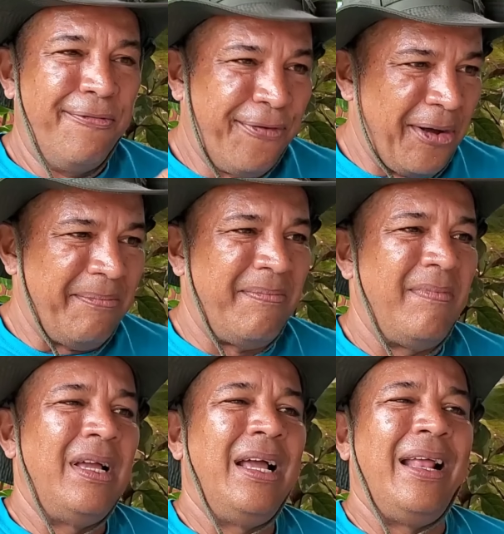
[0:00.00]
from
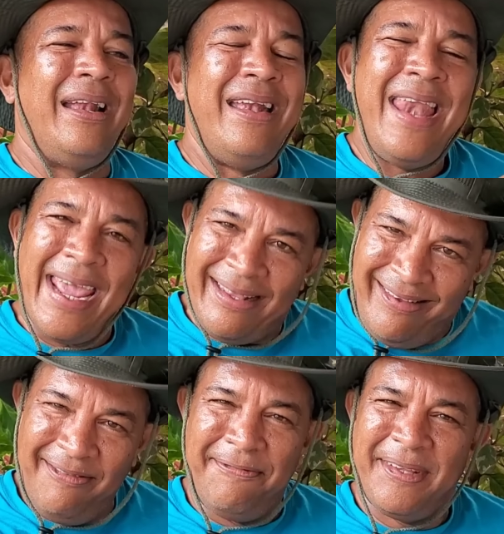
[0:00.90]

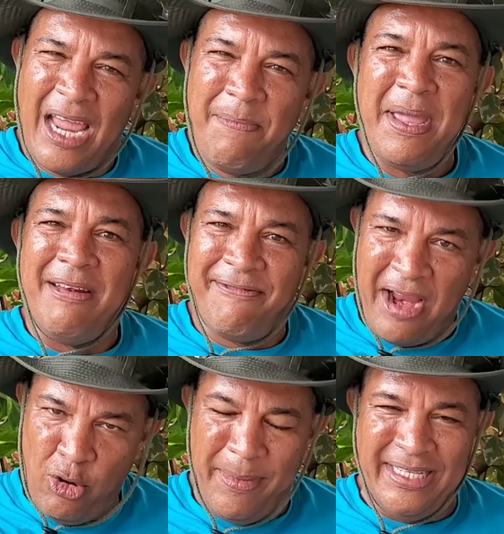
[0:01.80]
negative type
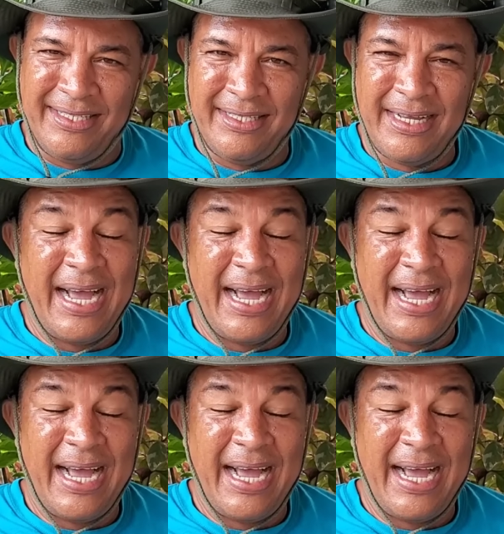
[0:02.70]
environments.